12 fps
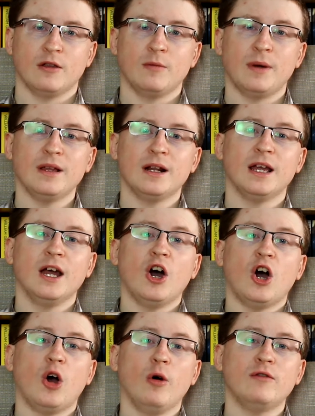Basically,
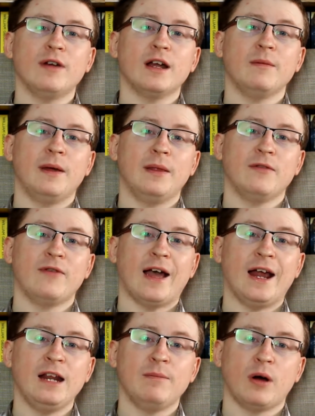I would recommend this for
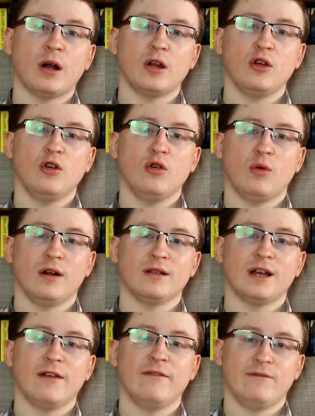anybody who
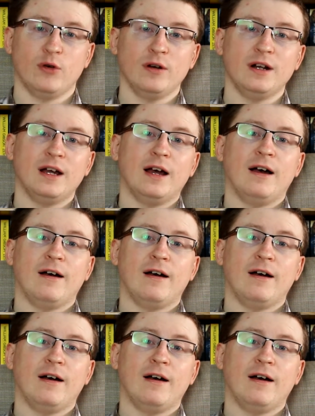wants a fun